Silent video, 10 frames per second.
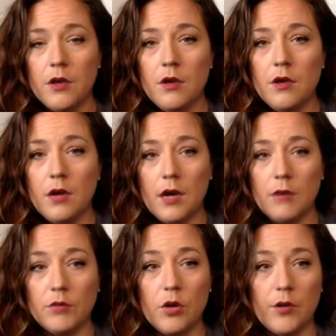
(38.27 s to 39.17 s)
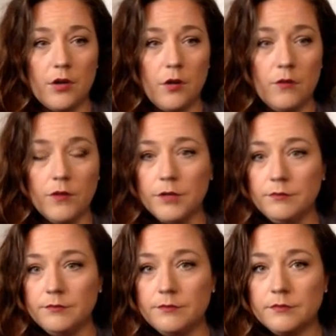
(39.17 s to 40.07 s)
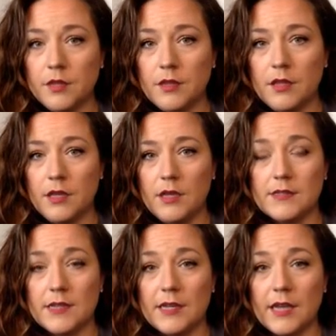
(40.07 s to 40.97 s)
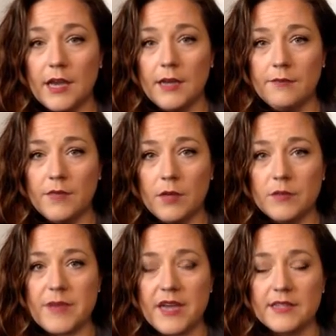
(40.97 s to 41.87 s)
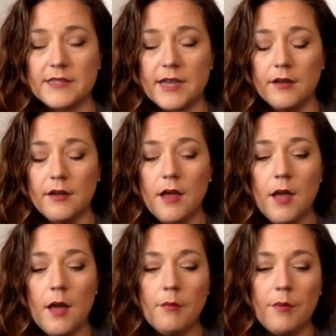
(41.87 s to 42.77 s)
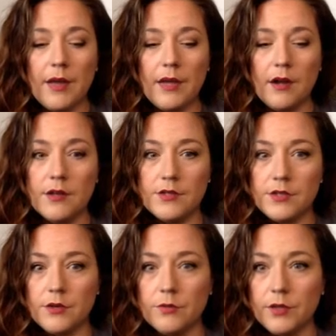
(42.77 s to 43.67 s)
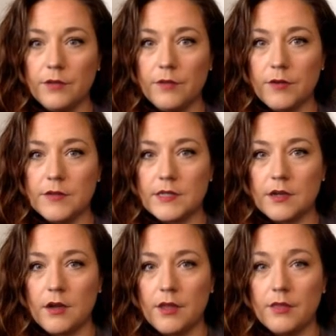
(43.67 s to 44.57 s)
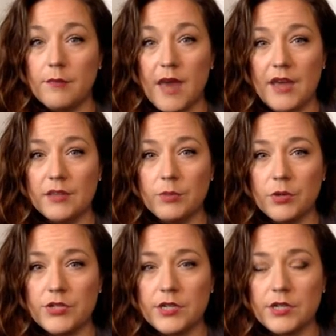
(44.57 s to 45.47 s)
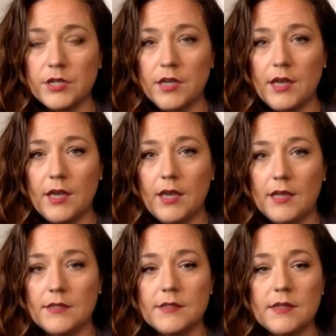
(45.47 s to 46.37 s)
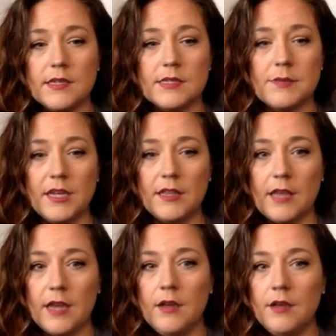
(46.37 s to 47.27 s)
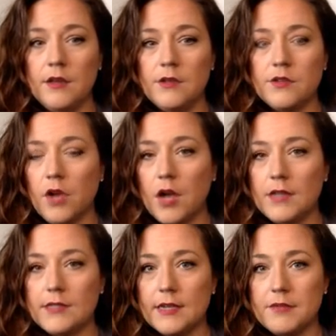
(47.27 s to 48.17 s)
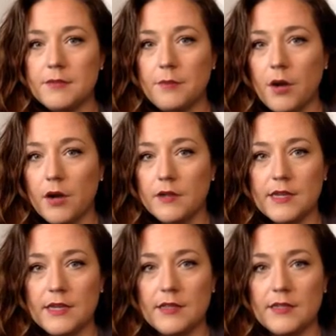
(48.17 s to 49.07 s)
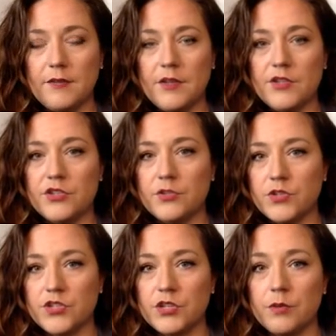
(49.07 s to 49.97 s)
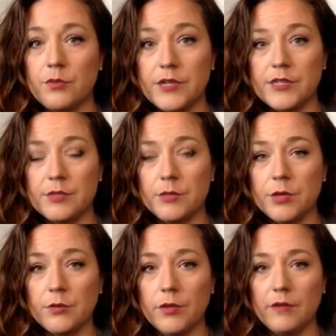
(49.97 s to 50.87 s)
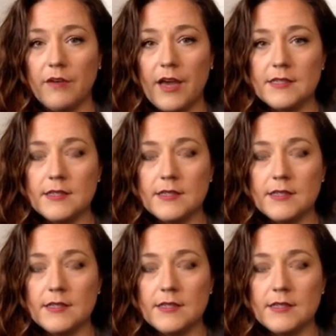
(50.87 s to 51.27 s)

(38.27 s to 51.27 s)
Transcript: going over the study guide that was passed out, but also really focusing on the math portion and explaining that. So concept parts, any of the definitions, we're just going to breeze through really fast.